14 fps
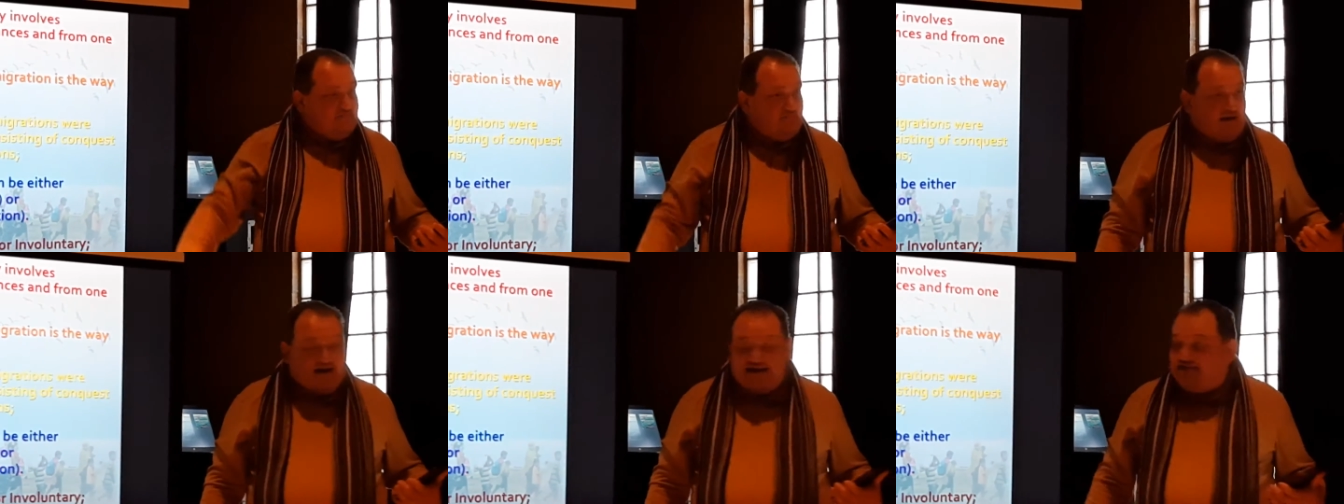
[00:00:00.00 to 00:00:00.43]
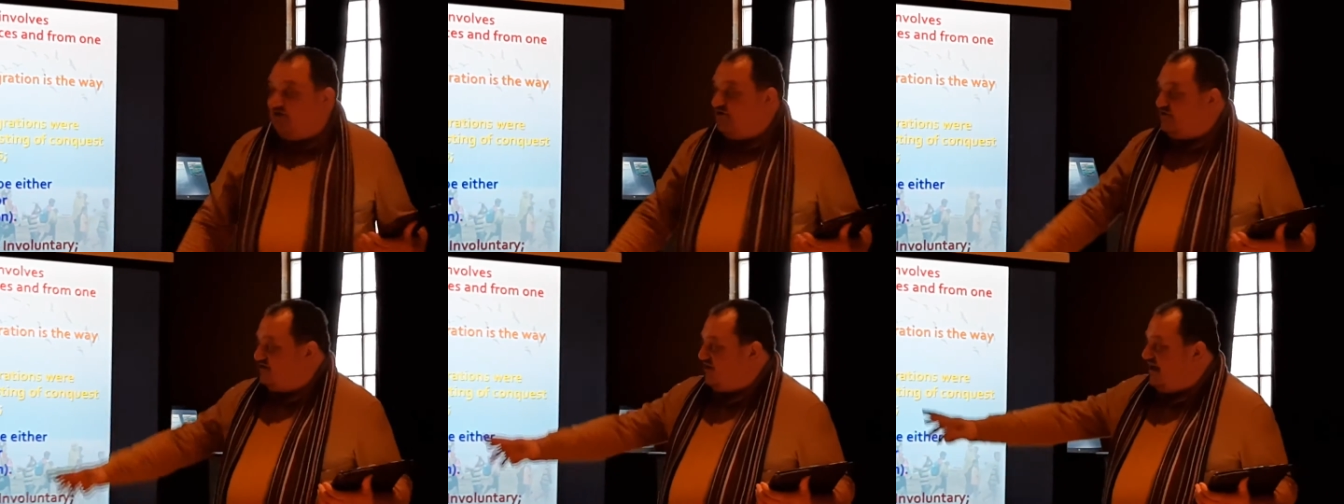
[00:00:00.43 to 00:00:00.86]
a
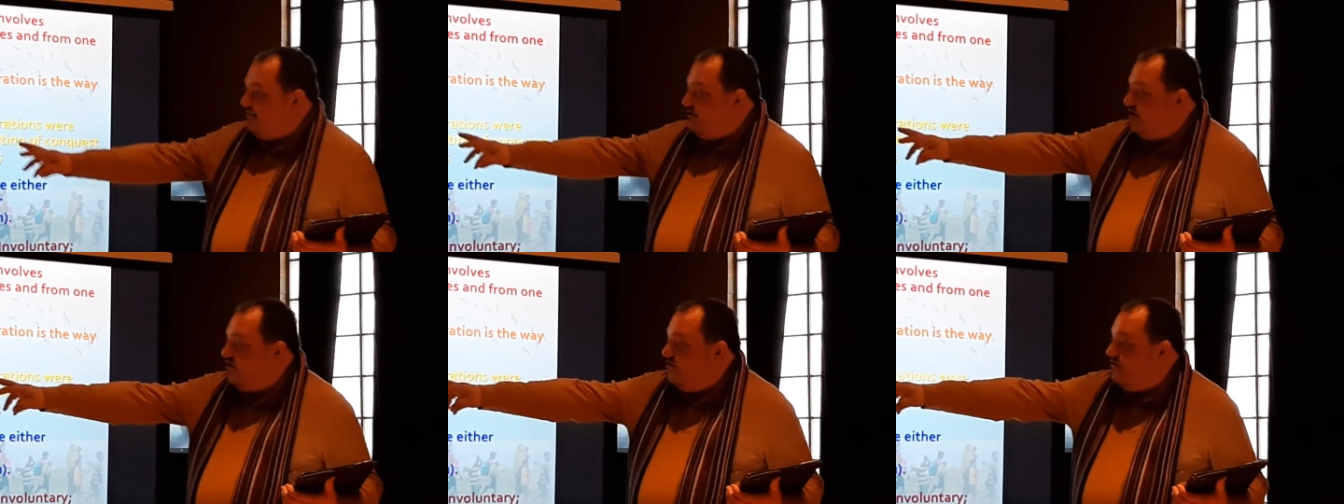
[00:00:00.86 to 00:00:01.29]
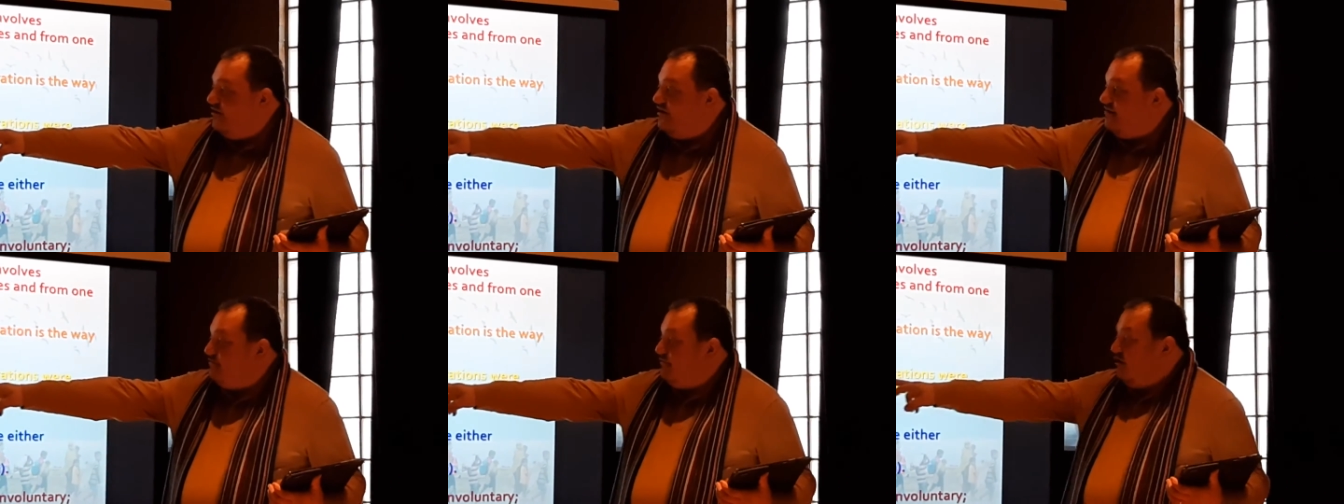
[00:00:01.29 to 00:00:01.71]
long time ago,
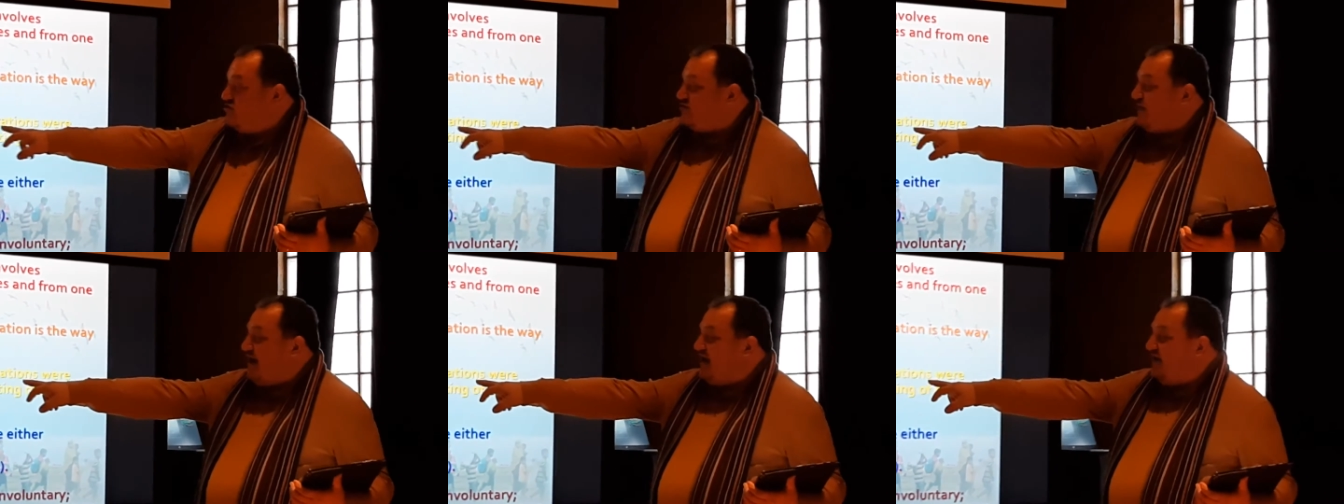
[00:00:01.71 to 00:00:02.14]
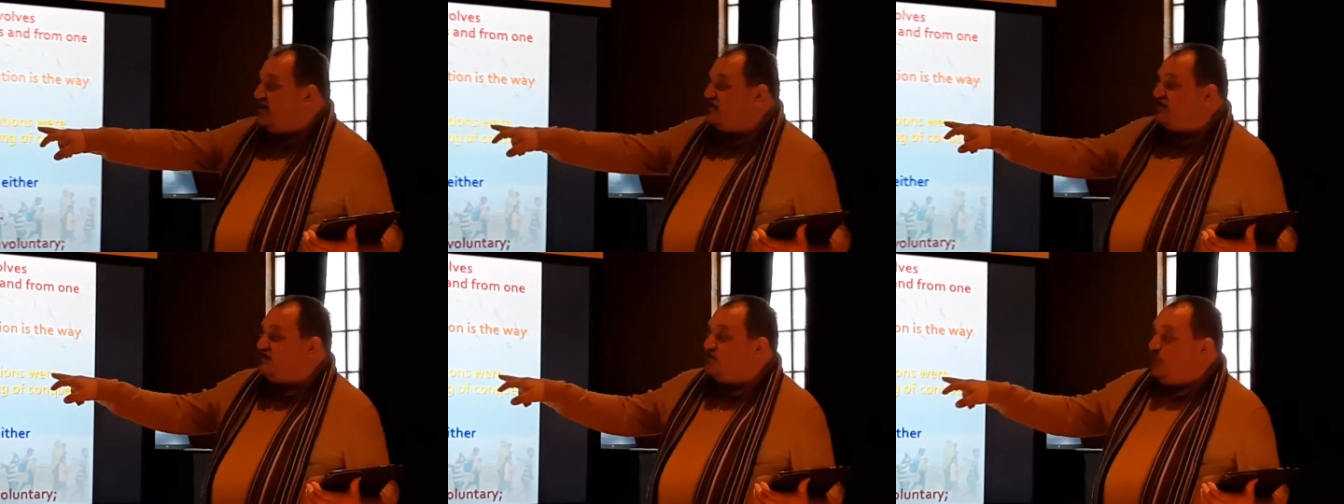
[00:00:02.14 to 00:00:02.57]
most
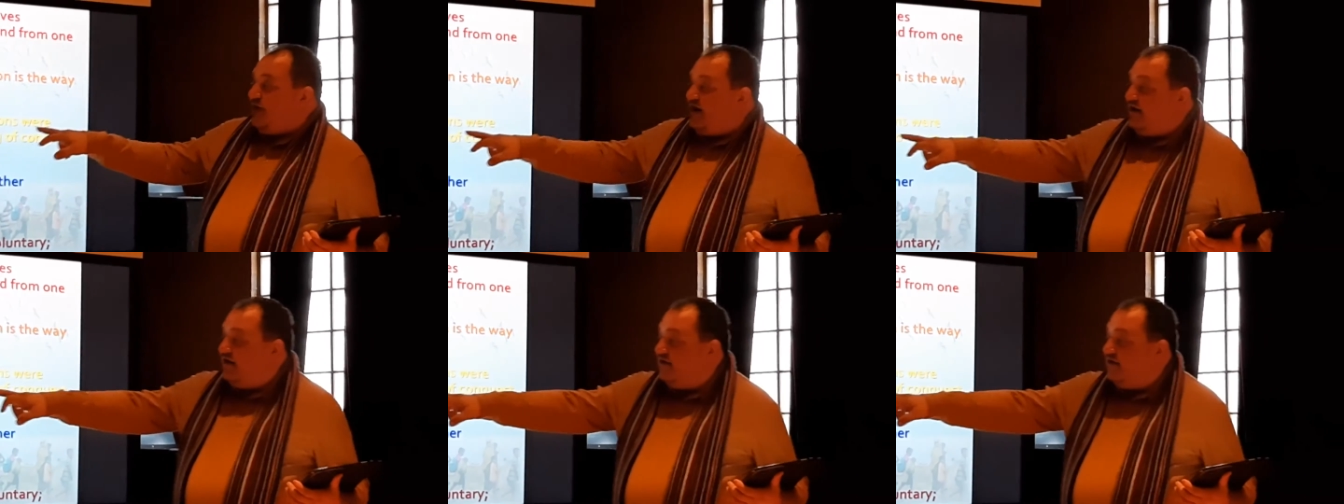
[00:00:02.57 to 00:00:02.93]
migrations were